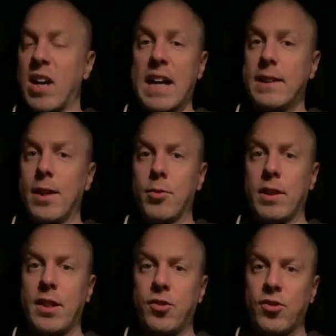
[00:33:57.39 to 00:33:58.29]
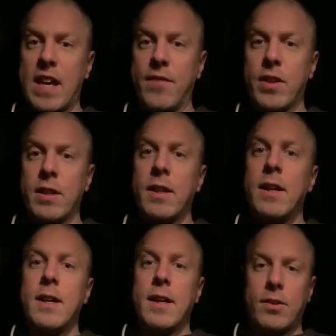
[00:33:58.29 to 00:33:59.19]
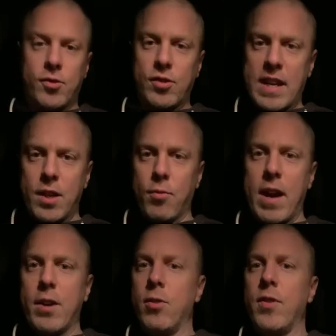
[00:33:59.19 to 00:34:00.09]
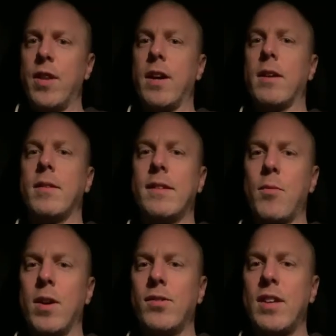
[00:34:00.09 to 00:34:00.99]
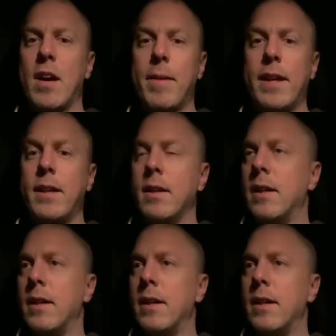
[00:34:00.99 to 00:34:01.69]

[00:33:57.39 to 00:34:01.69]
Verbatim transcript: I literally save it and send it right over there because I want to see how many